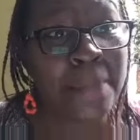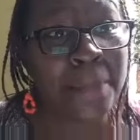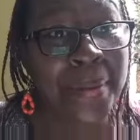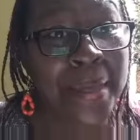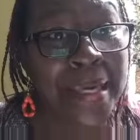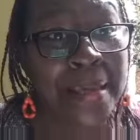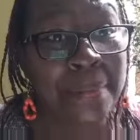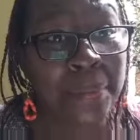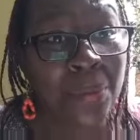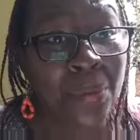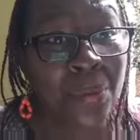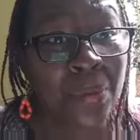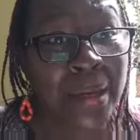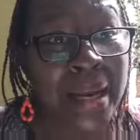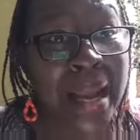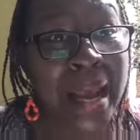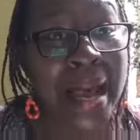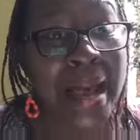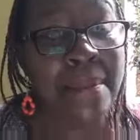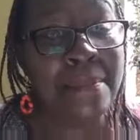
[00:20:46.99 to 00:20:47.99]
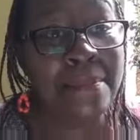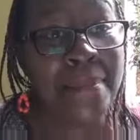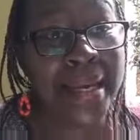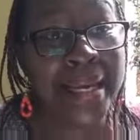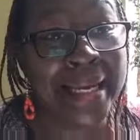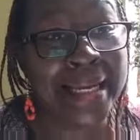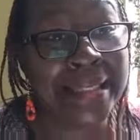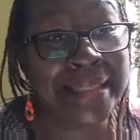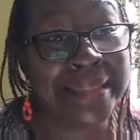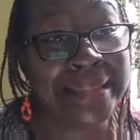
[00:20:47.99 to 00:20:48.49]
people are
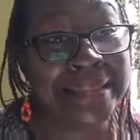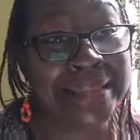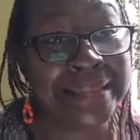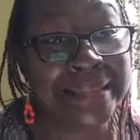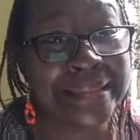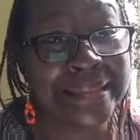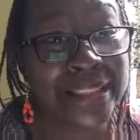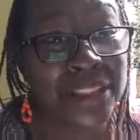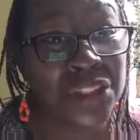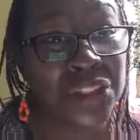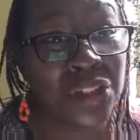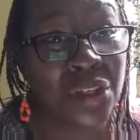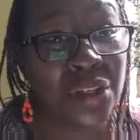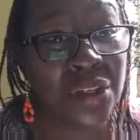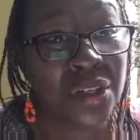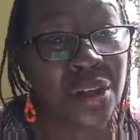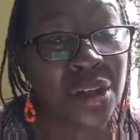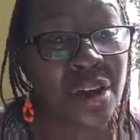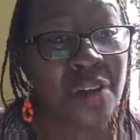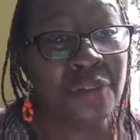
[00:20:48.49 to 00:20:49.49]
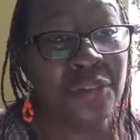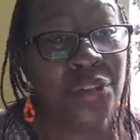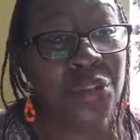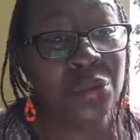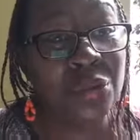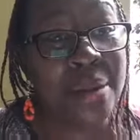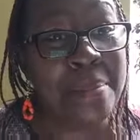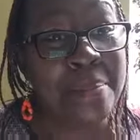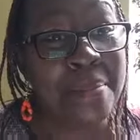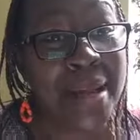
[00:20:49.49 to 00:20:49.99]
making decision for the
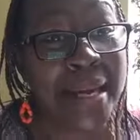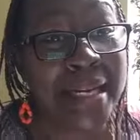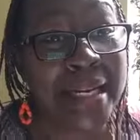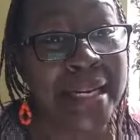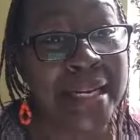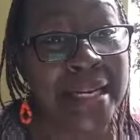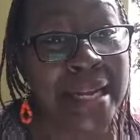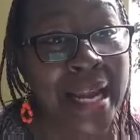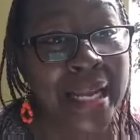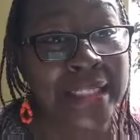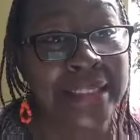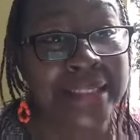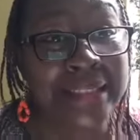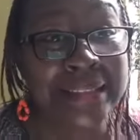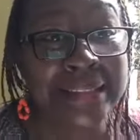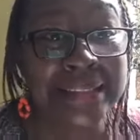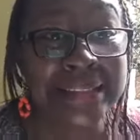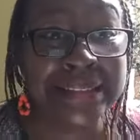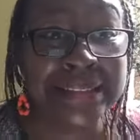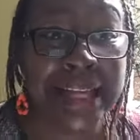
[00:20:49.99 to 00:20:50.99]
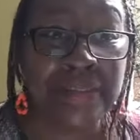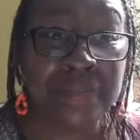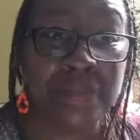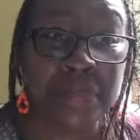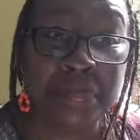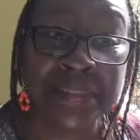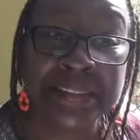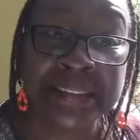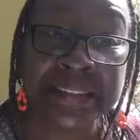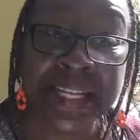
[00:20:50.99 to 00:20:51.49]
remaining
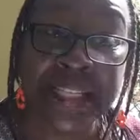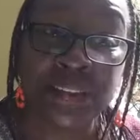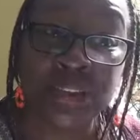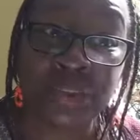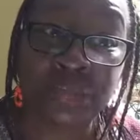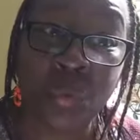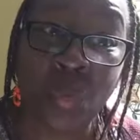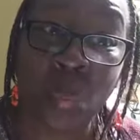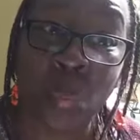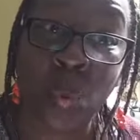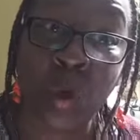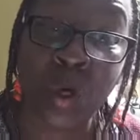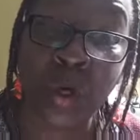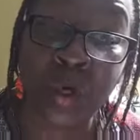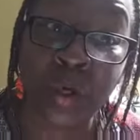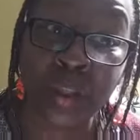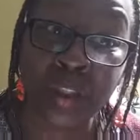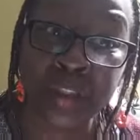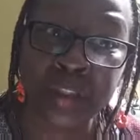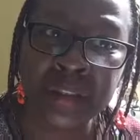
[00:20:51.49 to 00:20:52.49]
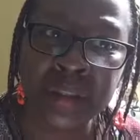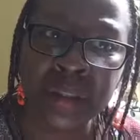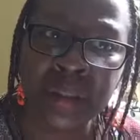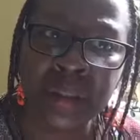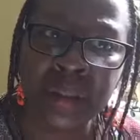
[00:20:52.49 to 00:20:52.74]
97% of the world?